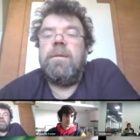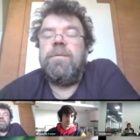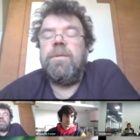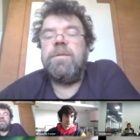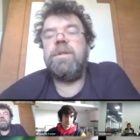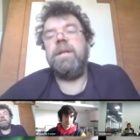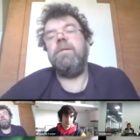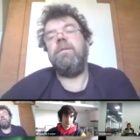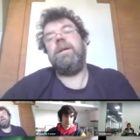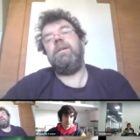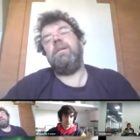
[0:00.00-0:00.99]
First thing
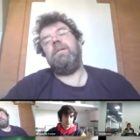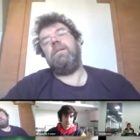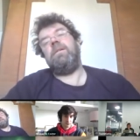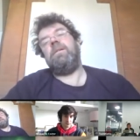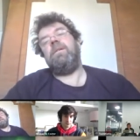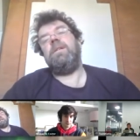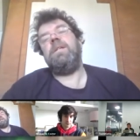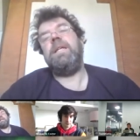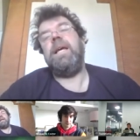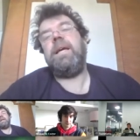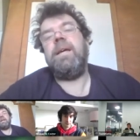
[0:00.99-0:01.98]
you can
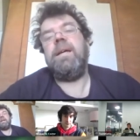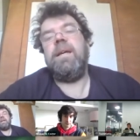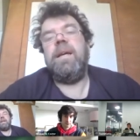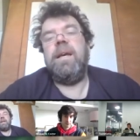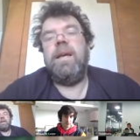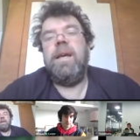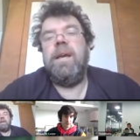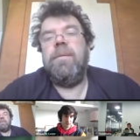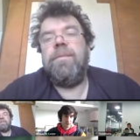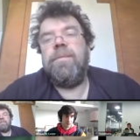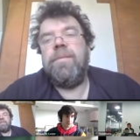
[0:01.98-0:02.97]
check
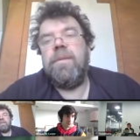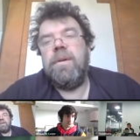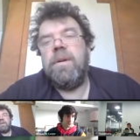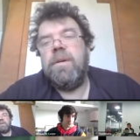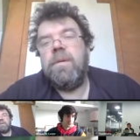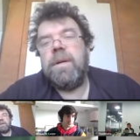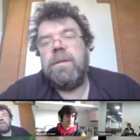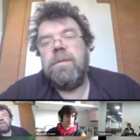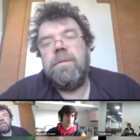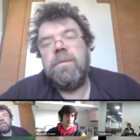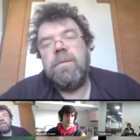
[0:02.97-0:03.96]
if you get
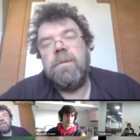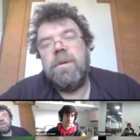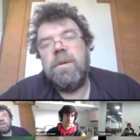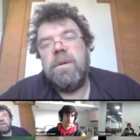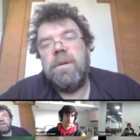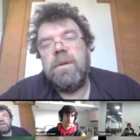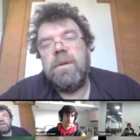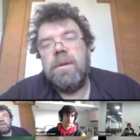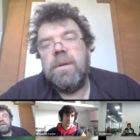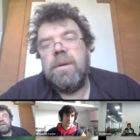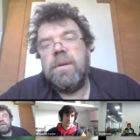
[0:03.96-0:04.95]

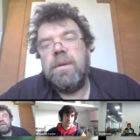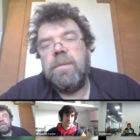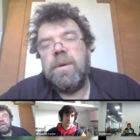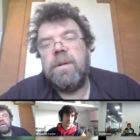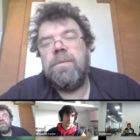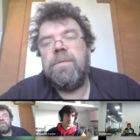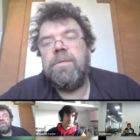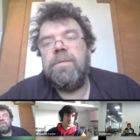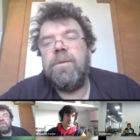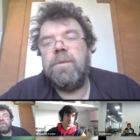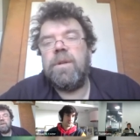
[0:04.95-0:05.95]
the right
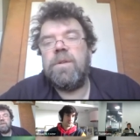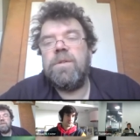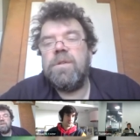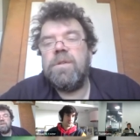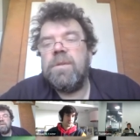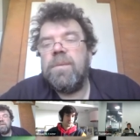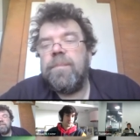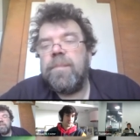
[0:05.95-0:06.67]
voltage.